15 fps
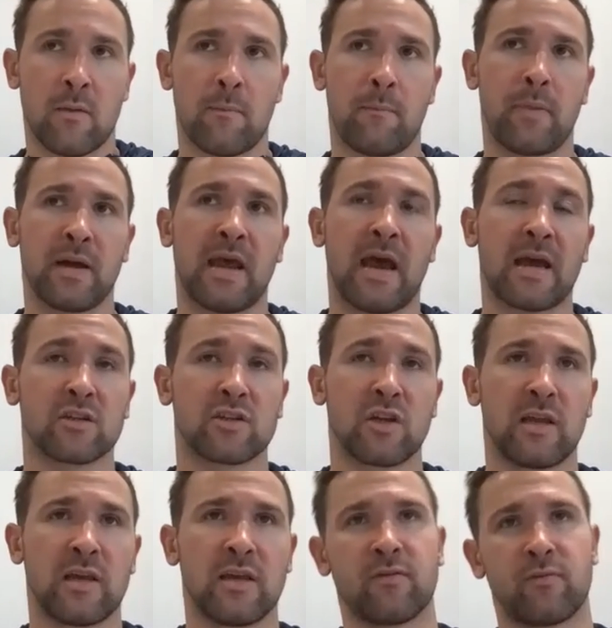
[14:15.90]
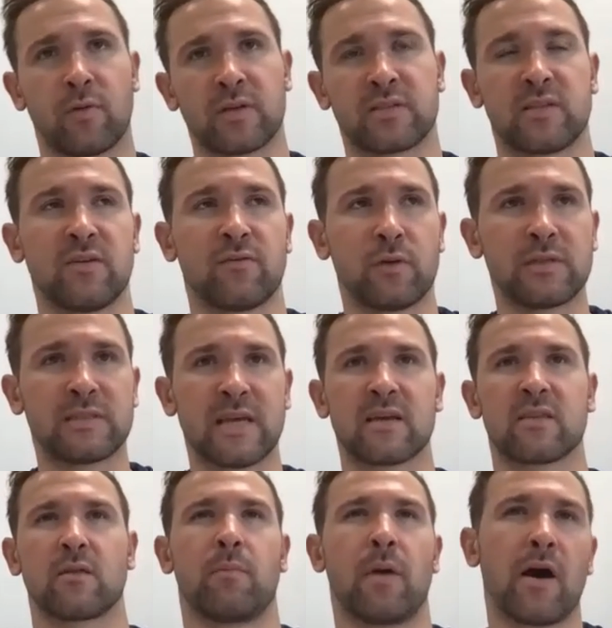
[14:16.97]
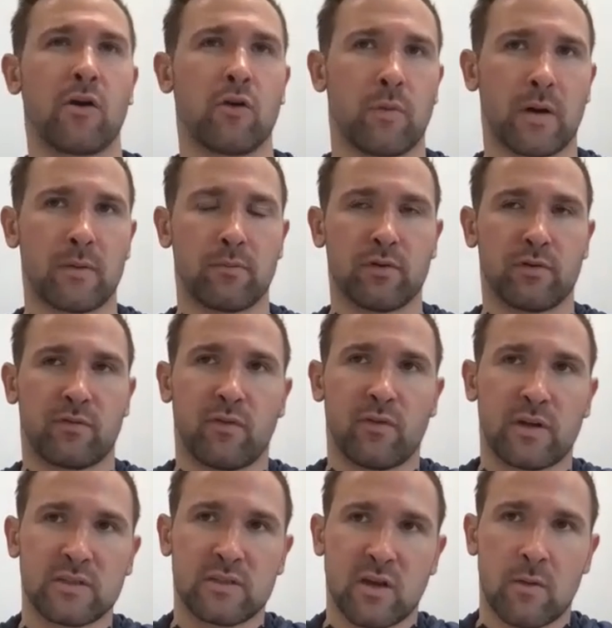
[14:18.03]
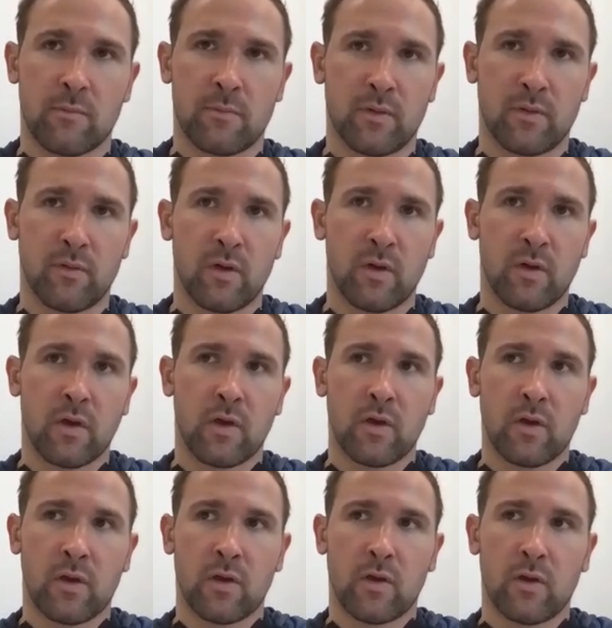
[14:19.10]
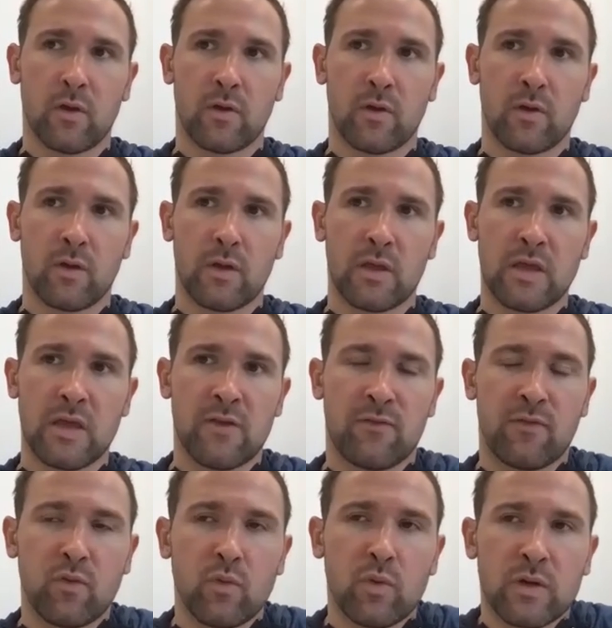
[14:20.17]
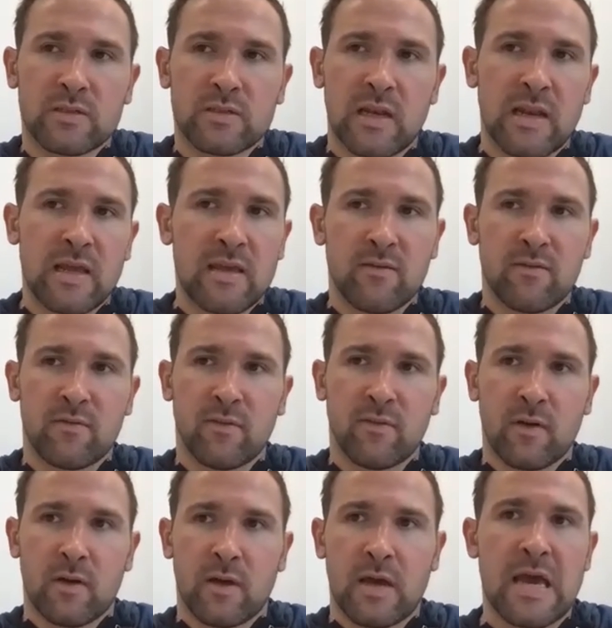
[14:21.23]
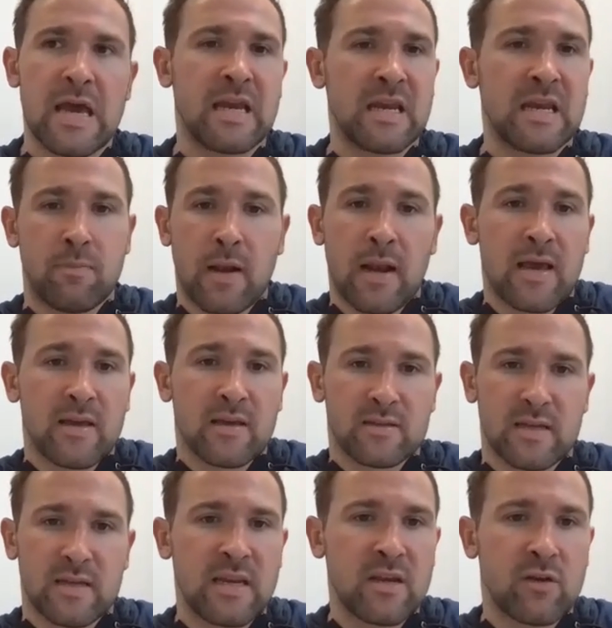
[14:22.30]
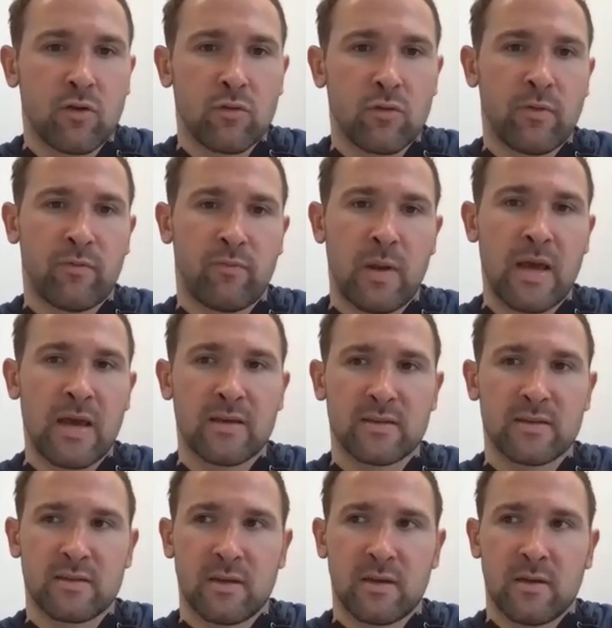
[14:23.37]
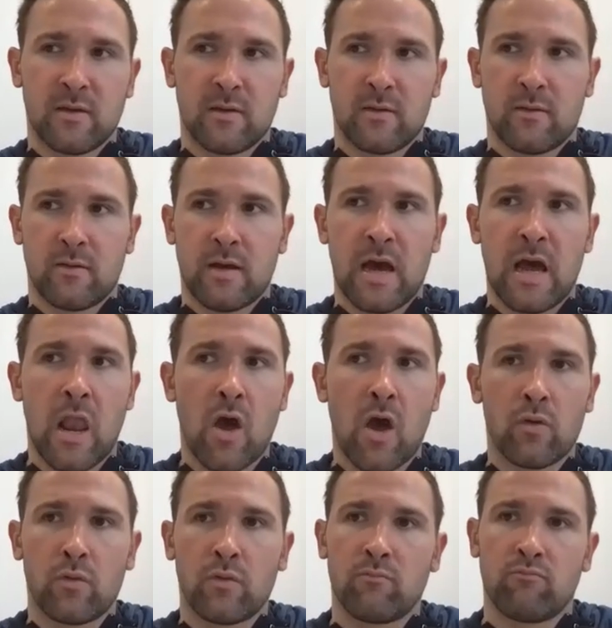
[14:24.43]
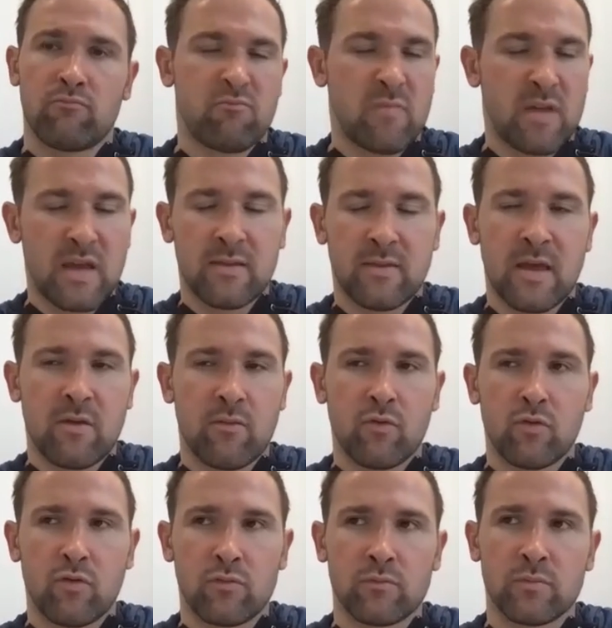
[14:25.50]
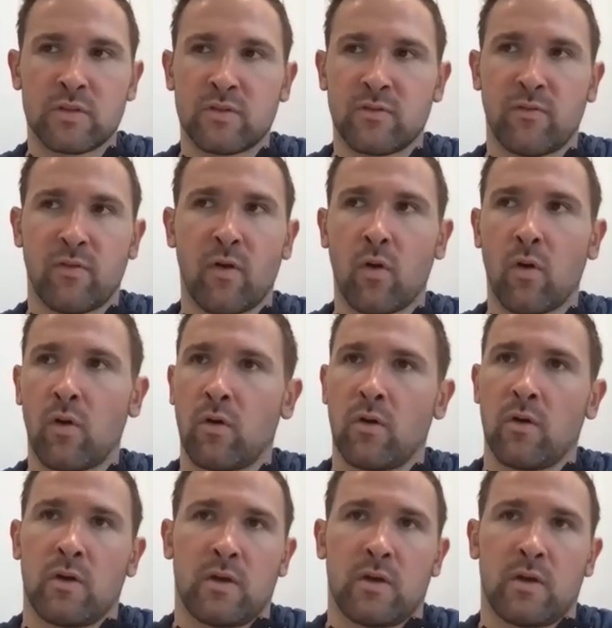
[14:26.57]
But actually, if we take the bio bubbles, for example, if you were to leave any players, any group of players alone in their rooms for